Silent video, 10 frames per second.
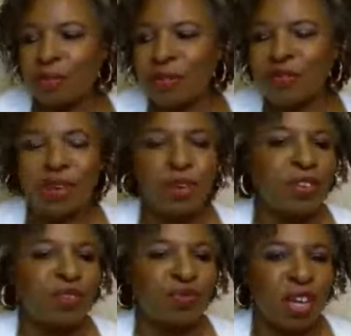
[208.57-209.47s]
my
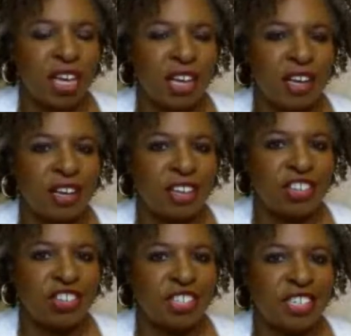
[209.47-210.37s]
phone is ringing and
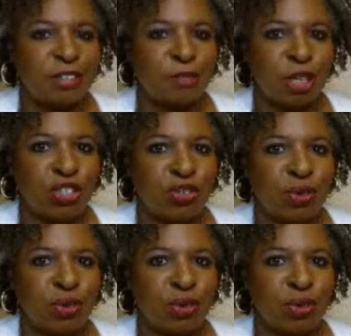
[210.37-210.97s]
I just need to make